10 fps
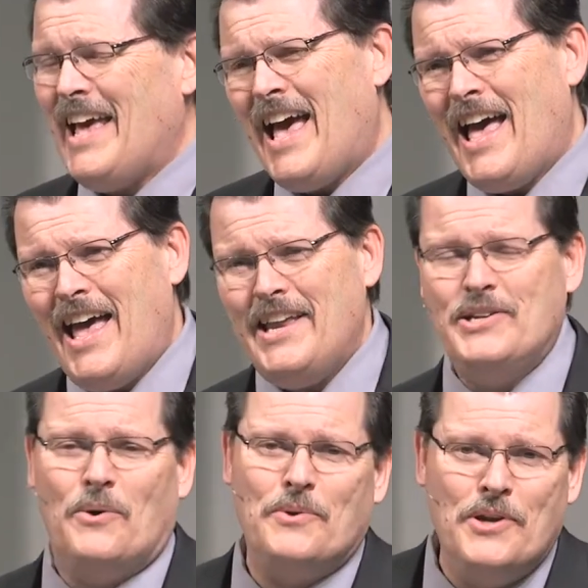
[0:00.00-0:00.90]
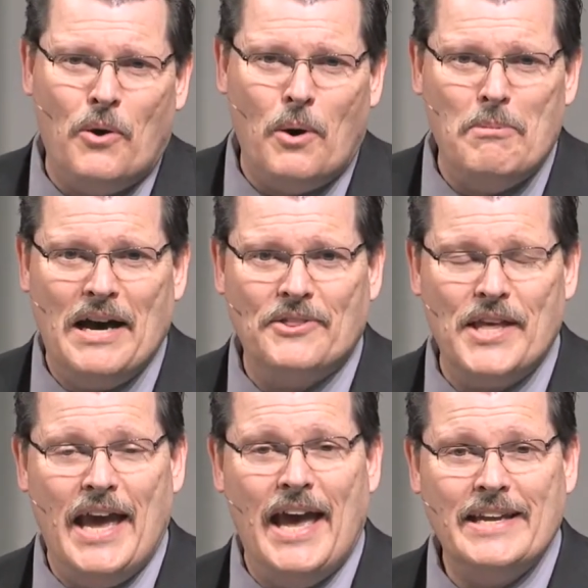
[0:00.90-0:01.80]
I don't know about
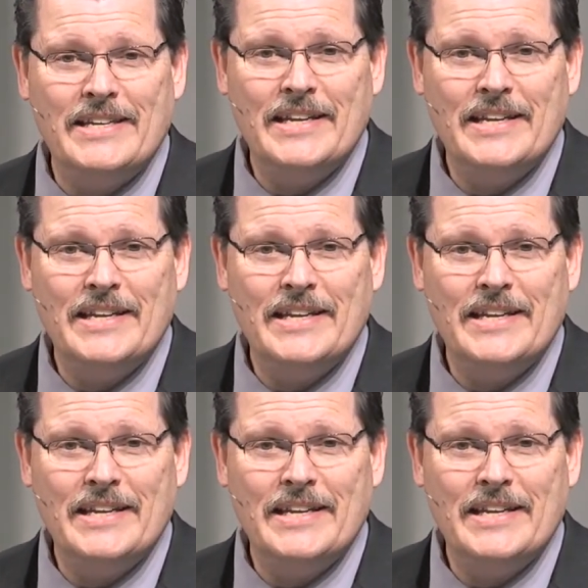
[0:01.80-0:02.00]
that.